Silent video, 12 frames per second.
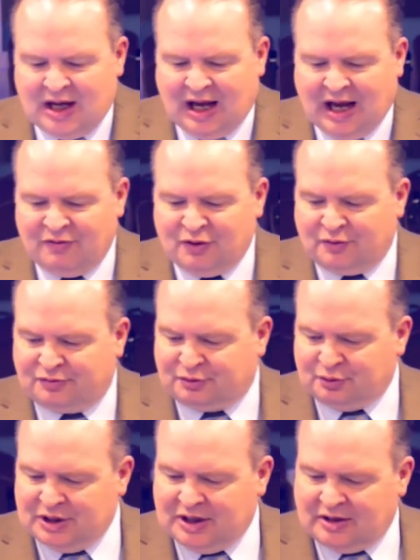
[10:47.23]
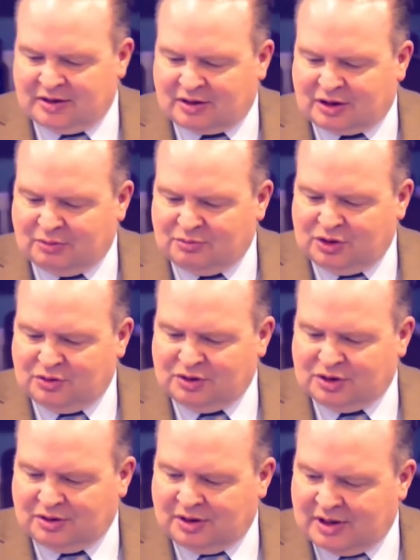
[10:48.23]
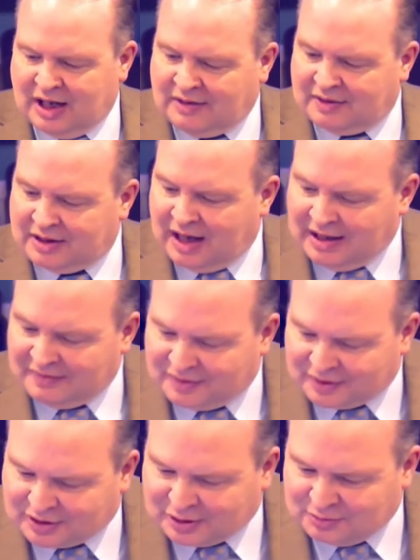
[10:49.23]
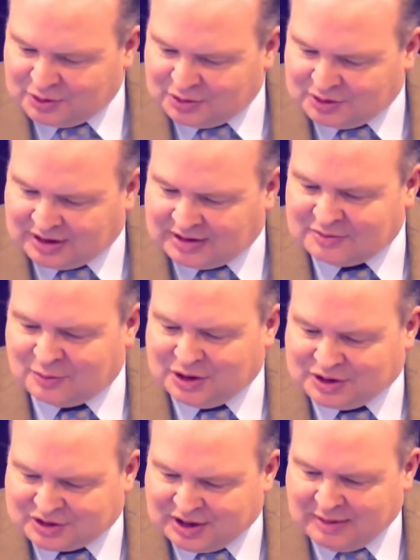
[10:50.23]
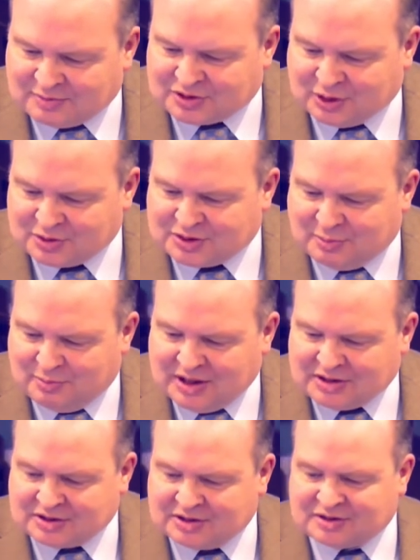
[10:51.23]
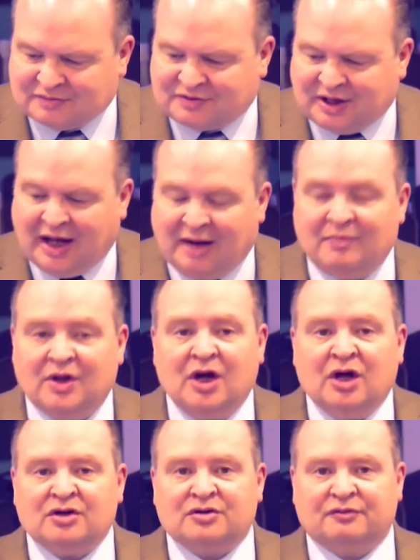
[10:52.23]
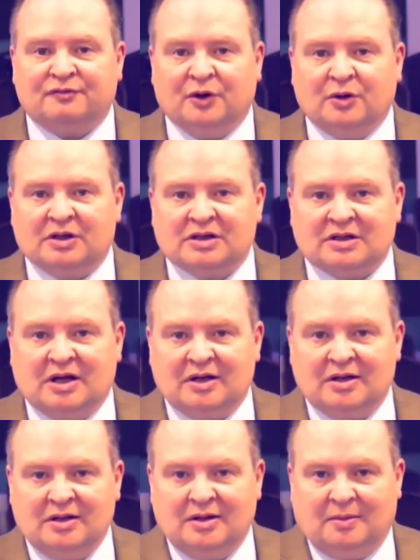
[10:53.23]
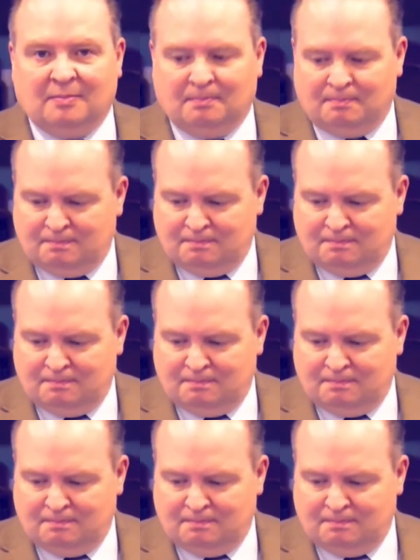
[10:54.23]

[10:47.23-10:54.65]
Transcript: and the three communion and the communion reshapes those dimensions of time to focus on him.